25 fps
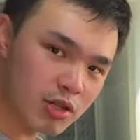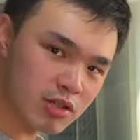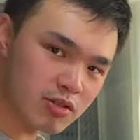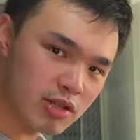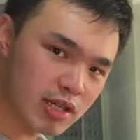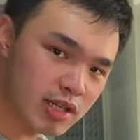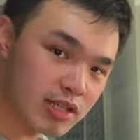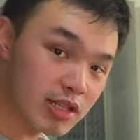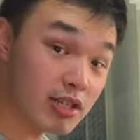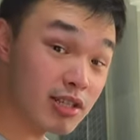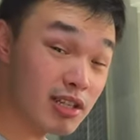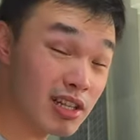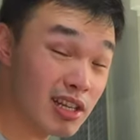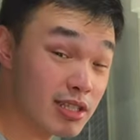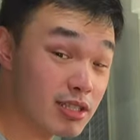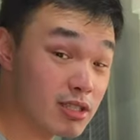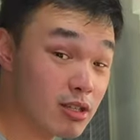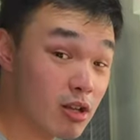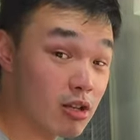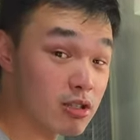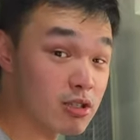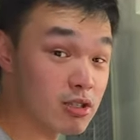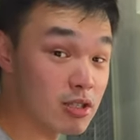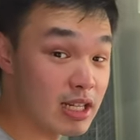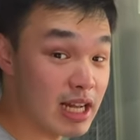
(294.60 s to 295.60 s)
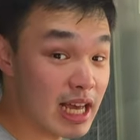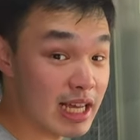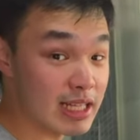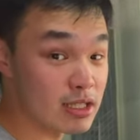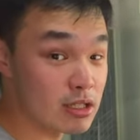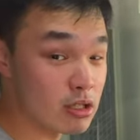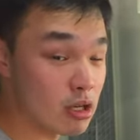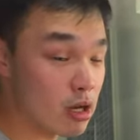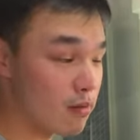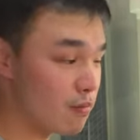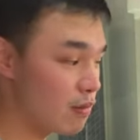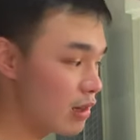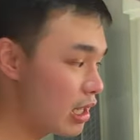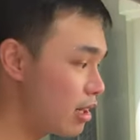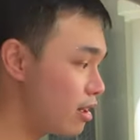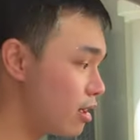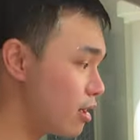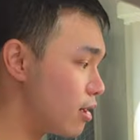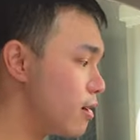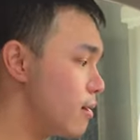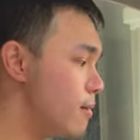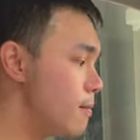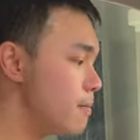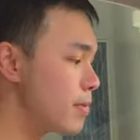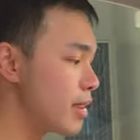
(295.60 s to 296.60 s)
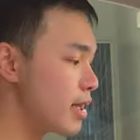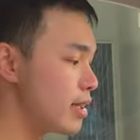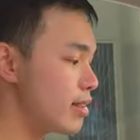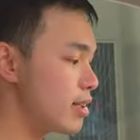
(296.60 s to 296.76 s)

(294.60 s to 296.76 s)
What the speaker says: right here, that's also nice soft leather. The